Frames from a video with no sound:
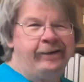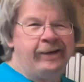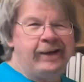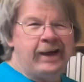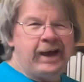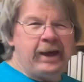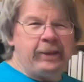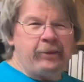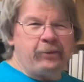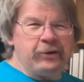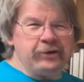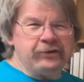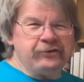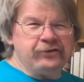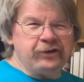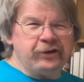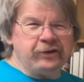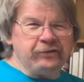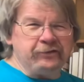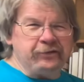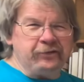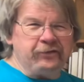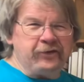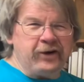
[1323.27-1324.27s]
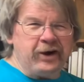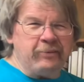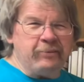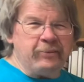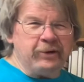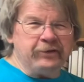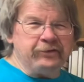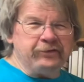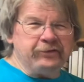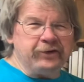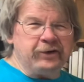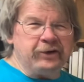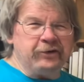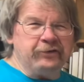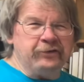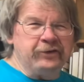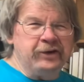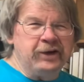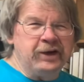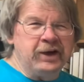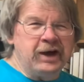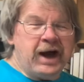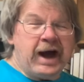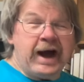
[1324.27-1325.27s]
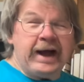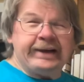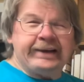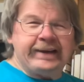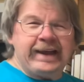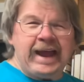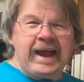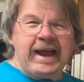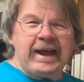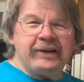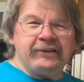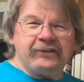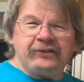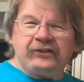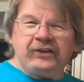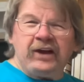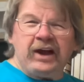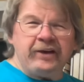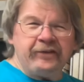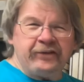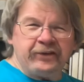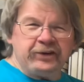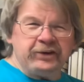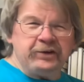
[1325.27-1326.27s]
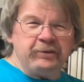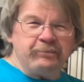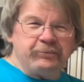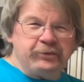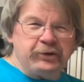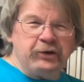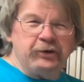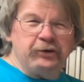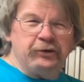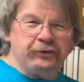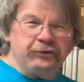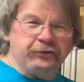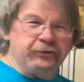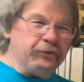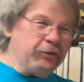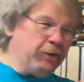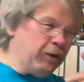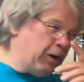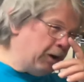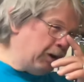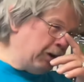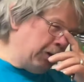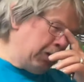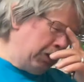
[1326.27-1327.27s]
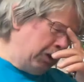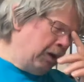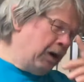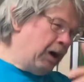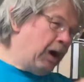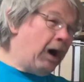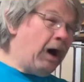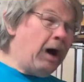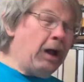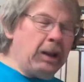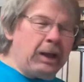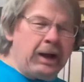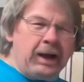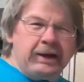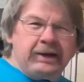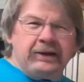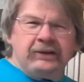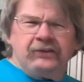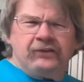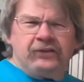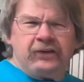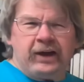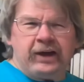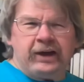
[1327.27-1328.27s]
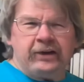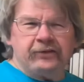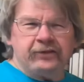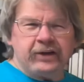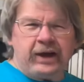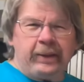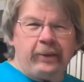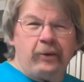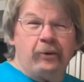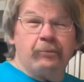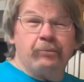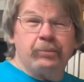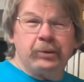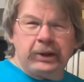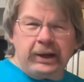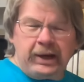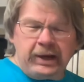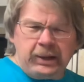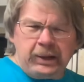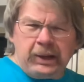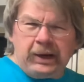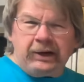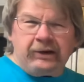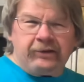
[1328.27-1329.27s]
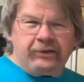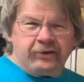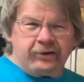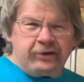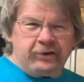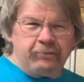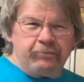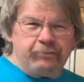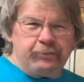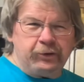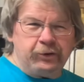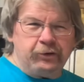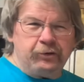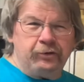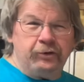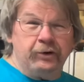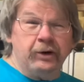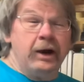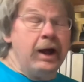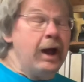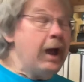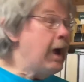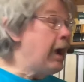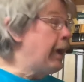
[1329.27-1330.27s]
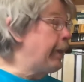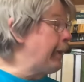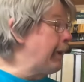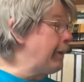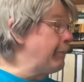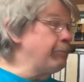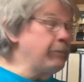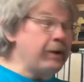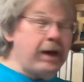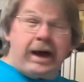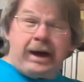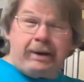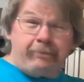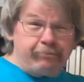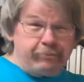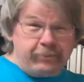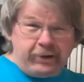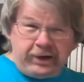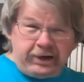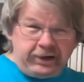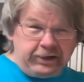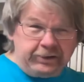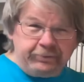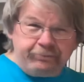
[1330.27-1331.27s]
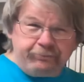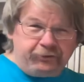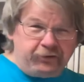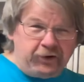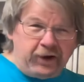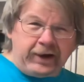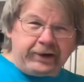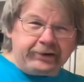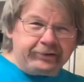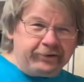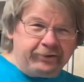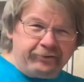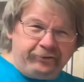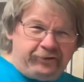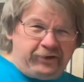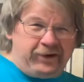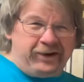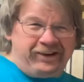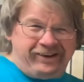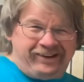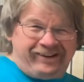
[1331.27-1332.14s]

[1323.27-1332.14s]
How do I justify myself? I can't say the computer's wrong. All I can say is I don't play like the computer, and I'm not being objective.